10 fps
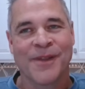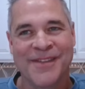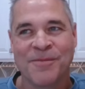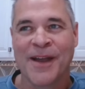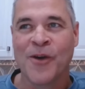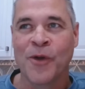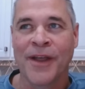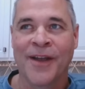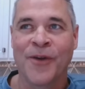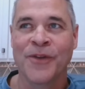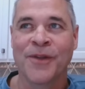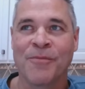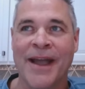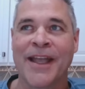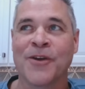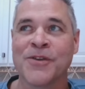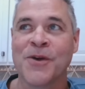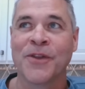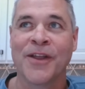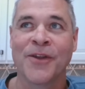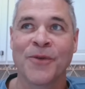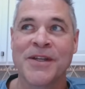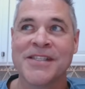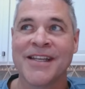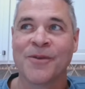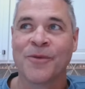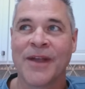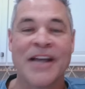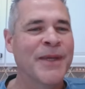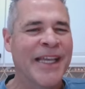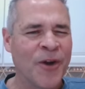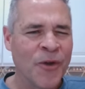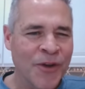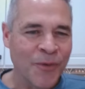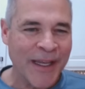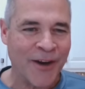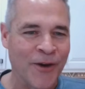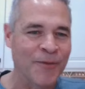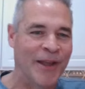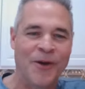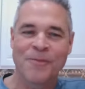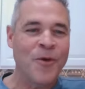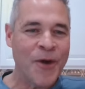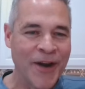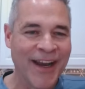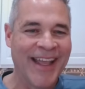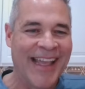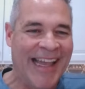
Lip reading: that's my ankle's a whole nother reason. As we get older, we hurt more,